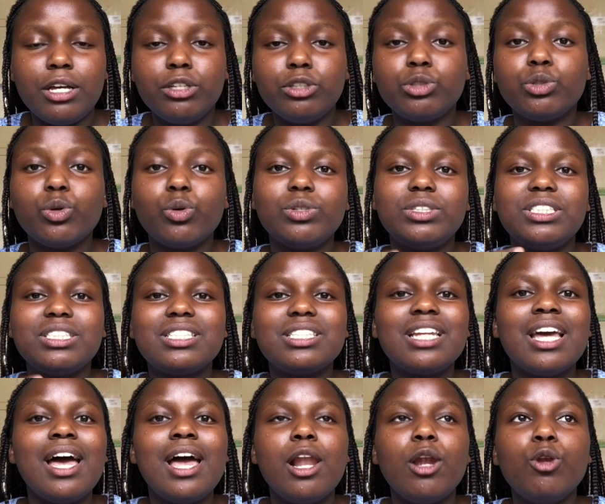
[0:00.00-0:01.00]
So
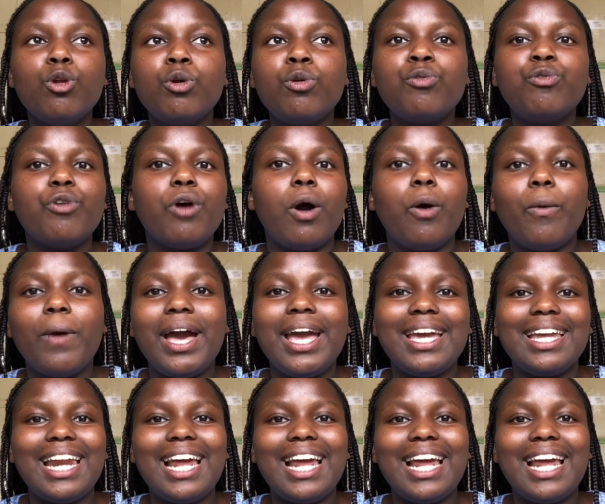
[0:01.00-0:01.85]
just look for a why.